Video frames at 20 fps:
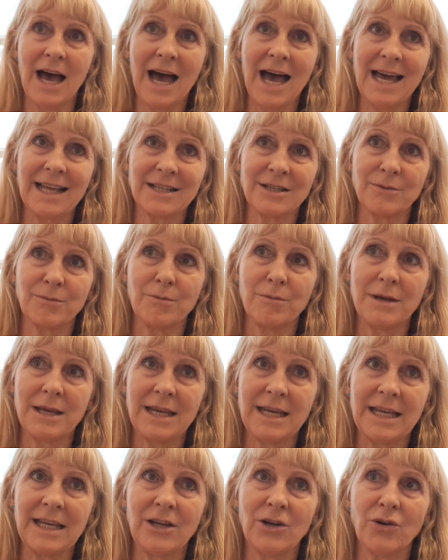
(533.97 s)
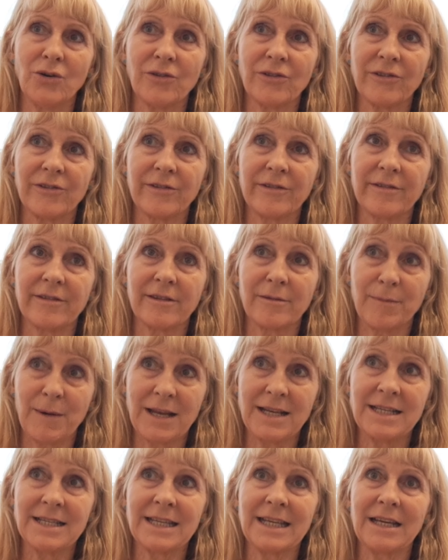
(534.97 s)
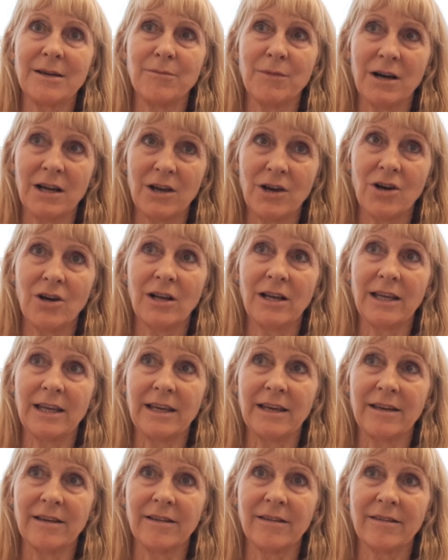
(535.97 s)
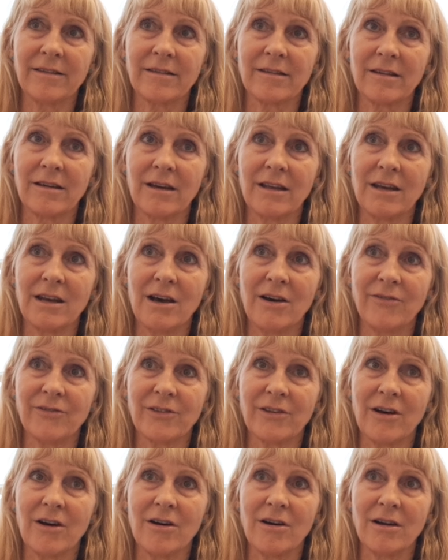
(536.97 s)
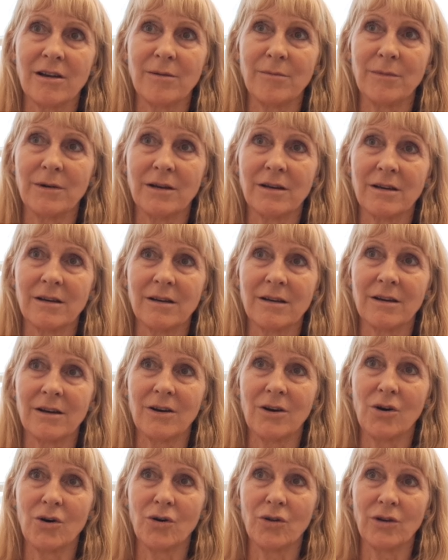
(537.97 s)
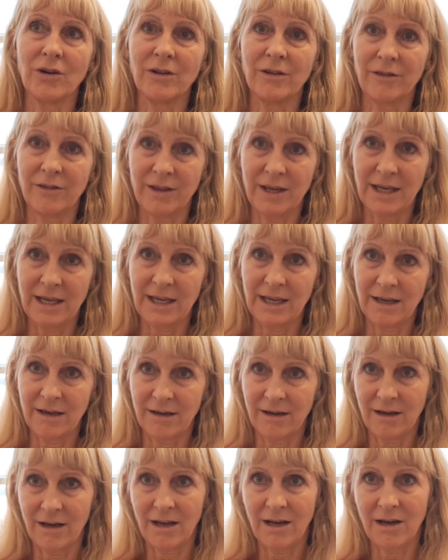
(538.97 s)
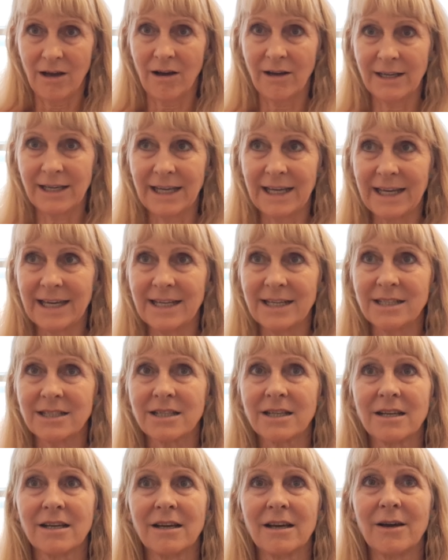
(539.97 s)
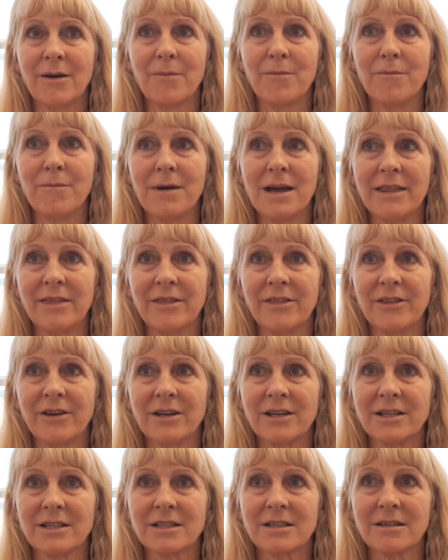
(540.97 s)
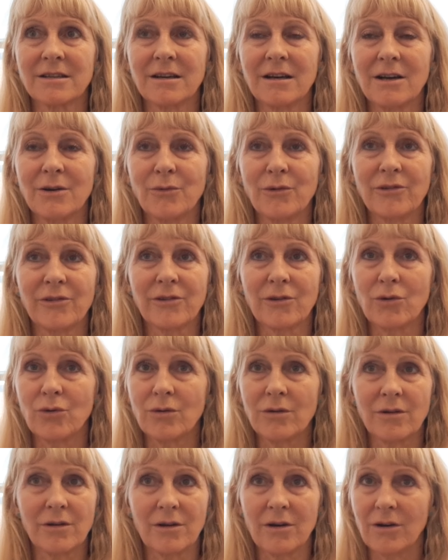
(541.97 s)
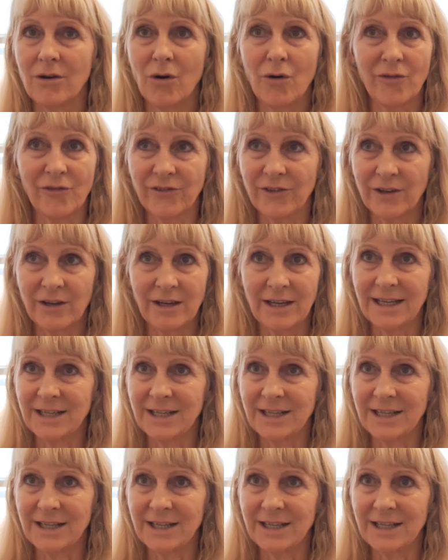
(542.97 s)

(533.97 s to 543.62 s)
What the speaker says: and me not spending in my early years enough time on the aligning it meant that I was often